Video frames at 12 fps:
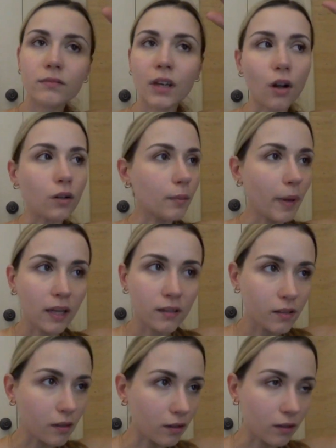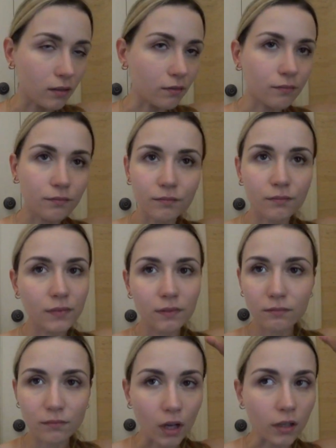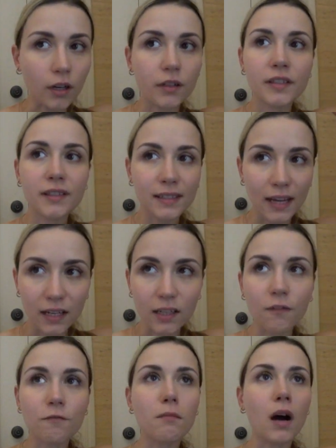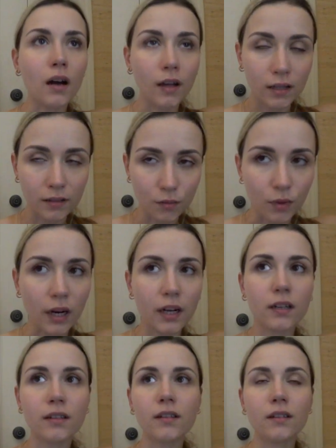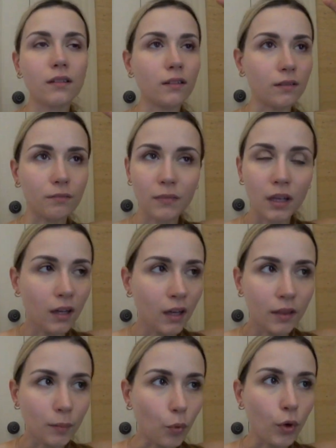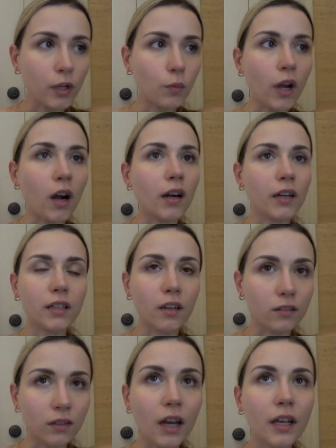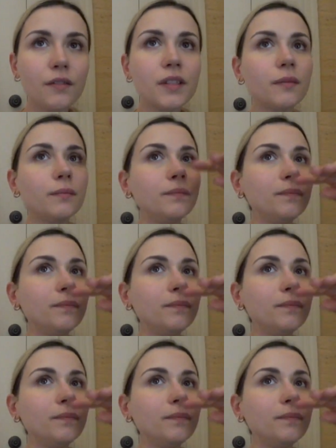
It all depends on the on our state of minds, right? And the the point we are in our lives.